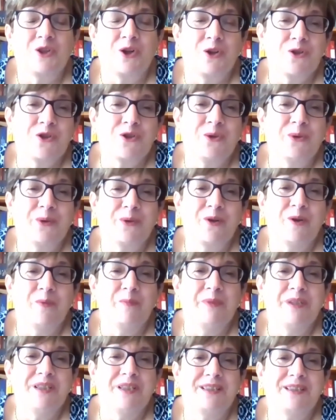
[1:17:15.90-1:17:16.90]
torture
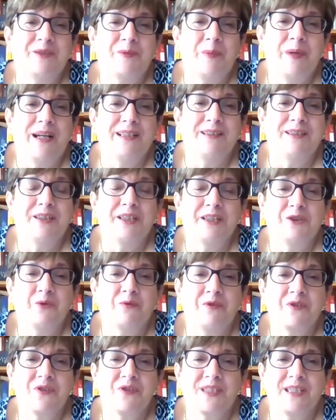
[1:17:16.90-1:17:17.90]
committed by the
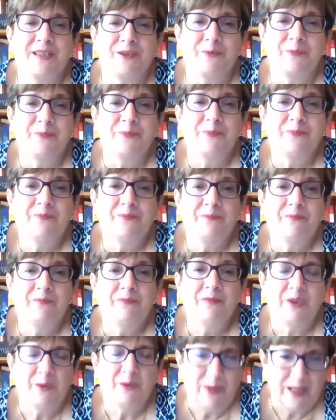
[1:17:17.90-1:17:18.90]
head of a state,
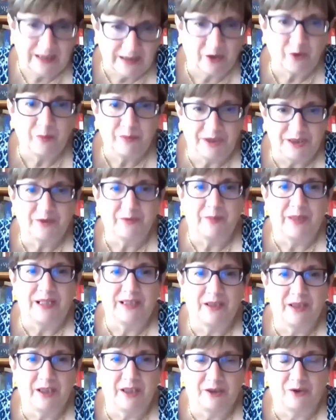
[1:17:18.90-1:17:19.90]
directly committed
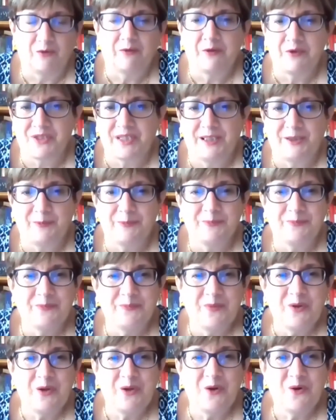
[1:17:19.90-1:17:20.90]
by the head of a state.
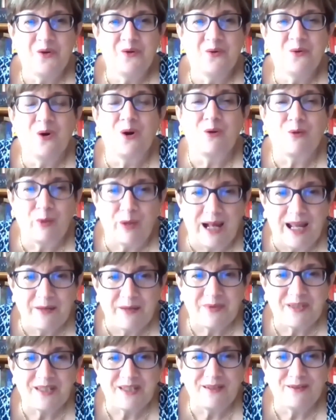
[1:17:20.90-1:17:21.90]
War
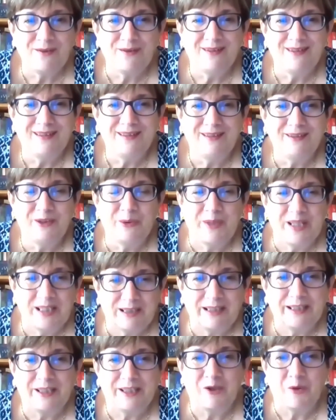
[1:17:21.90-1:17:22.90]
crimes
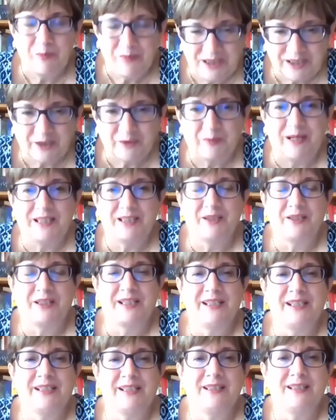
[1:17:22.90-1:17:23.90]
directly committed by the
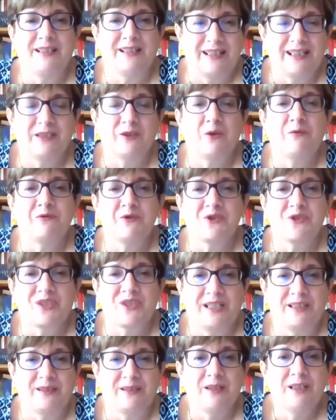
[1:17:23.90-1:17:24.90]
head of a
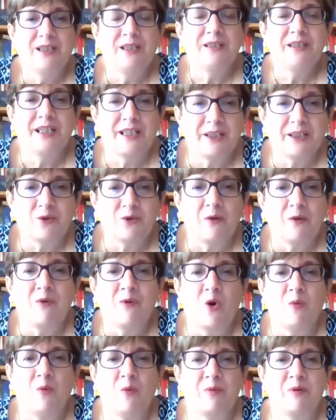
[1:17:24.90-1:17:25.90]
state, the head
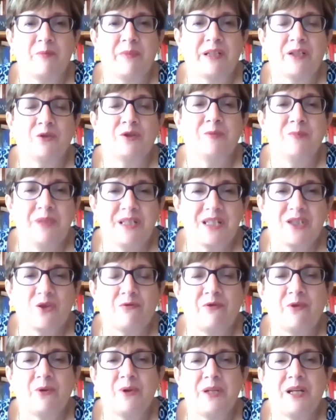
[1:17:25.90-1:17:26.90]
of government, or the
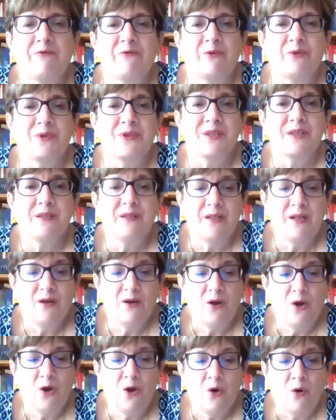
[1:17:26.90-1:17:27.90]
Minister of Foreign Affairs.
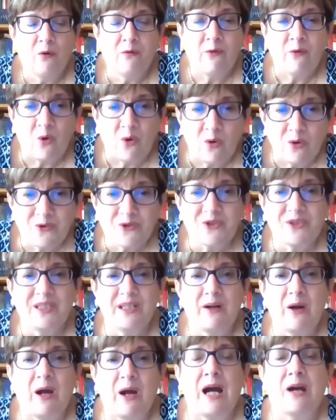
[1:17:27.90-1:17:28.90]
Of course,
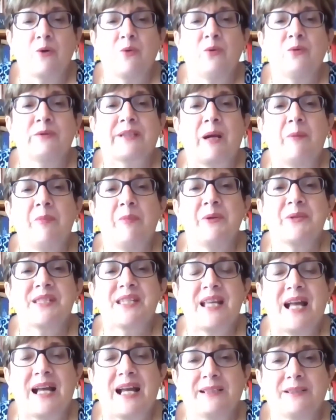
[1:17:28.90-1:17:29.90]
there are ultra
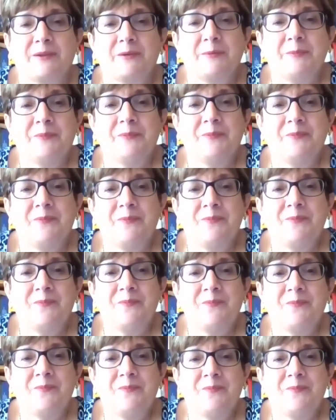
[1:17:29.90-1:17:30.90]
vires acts,
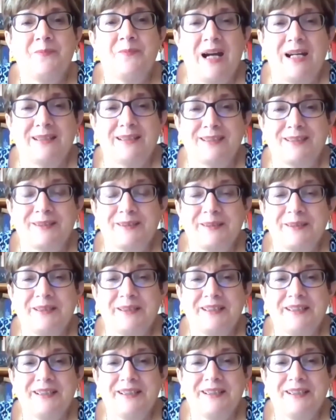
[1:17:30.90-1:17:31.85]
but